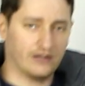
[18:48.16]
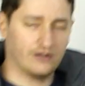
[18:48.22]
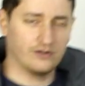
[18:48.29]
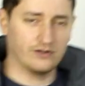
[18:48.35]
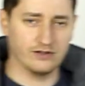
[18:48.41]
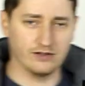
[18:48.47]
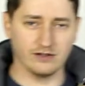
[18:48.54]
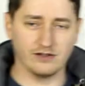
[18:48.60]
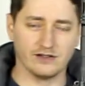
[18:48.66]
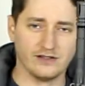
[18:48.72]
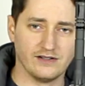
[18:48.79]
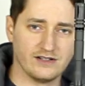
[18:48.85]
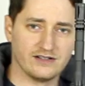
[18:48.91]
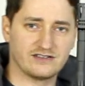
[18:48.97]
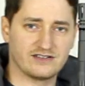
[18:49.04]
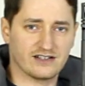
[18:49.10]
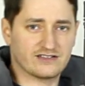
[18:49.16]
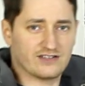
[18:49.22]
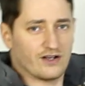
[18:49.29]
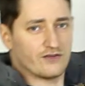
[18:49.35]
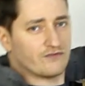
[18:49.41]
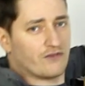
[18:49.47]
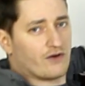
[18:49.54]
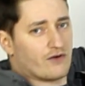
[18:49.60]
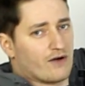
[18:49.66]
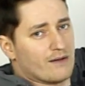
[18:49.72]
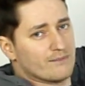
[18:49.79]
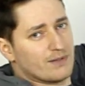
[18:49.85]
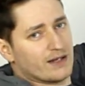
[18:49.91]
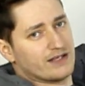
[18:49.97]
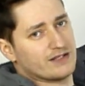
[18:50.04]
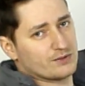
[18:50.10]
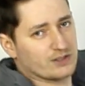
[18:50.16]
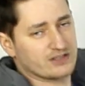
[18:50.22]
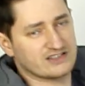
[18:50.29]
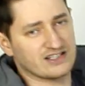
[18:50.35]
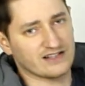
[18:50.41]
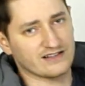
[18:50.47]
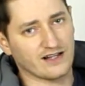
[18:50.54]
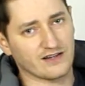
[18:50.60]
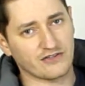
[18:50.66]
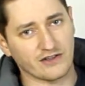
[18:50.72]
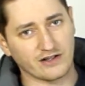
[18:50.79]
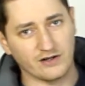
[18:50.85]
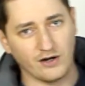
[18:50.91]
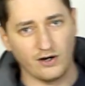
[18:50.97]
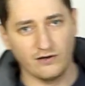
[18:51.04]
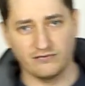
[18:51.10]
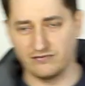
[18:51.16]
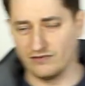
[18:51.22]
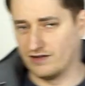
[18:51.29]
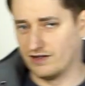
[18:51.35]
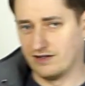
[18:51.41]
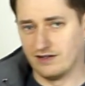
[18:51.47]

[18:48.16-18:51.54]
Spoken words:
out or dick's out for Harambe, you want to take that thing off.